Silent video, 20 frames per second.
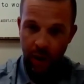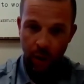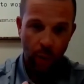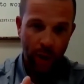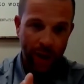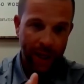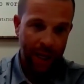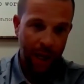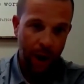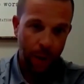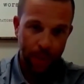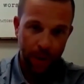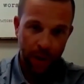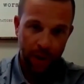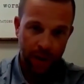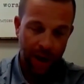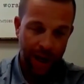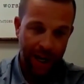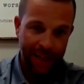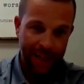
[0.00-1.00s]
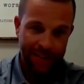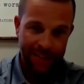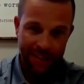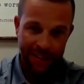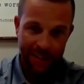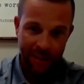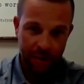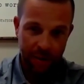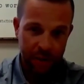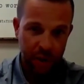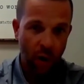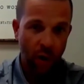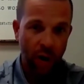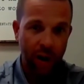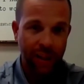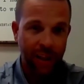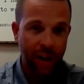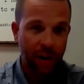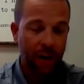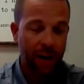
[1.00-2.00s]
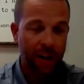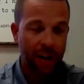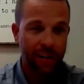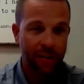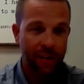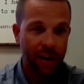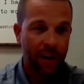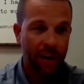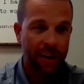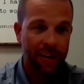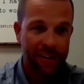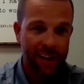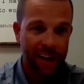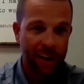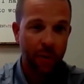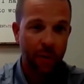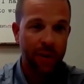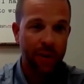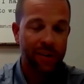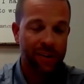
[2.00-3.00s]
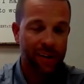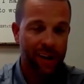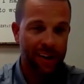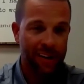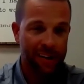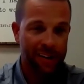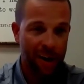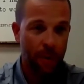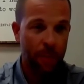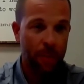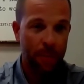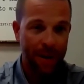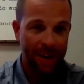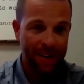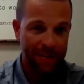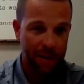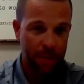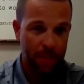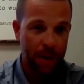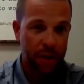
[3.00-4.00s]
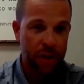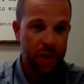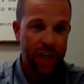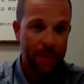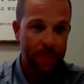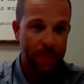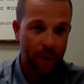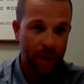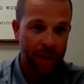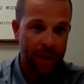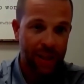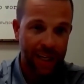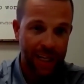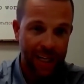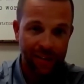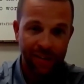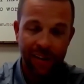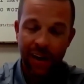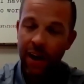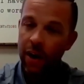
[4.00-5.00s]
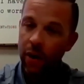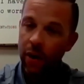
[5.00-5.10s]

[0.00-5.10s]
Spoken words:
We can help your clients as they're starting. They're gonna stick with us and let us help them as they're much deeper into these.